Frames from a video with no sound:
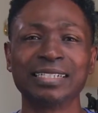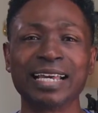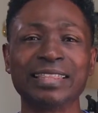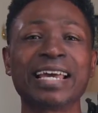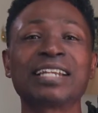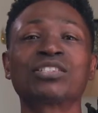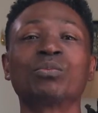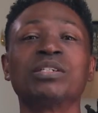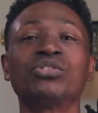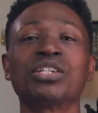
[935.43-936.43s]
And that is
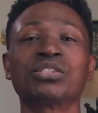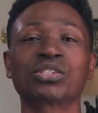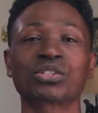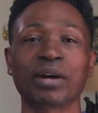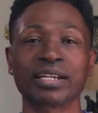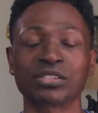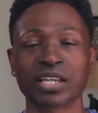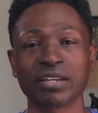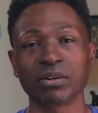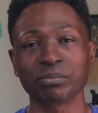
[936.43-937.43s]
when Jesus Christ
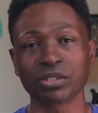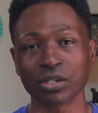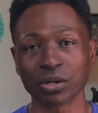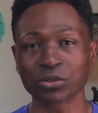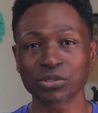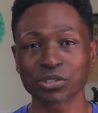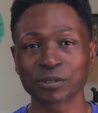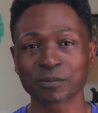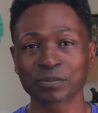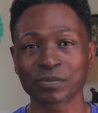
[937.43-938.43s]
gave up the
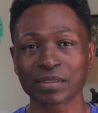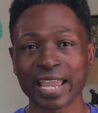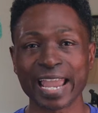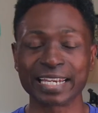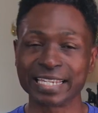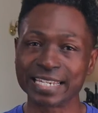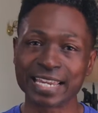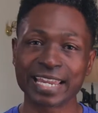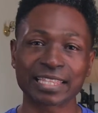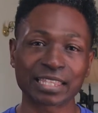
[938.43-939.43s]
ghost. And he
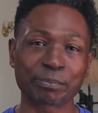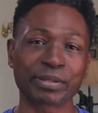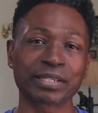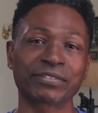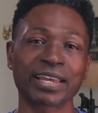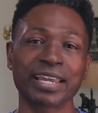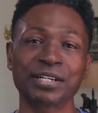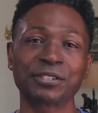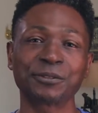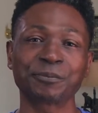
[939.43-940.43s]
hit the pit of
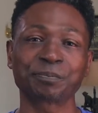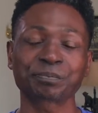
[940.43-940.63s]
hell.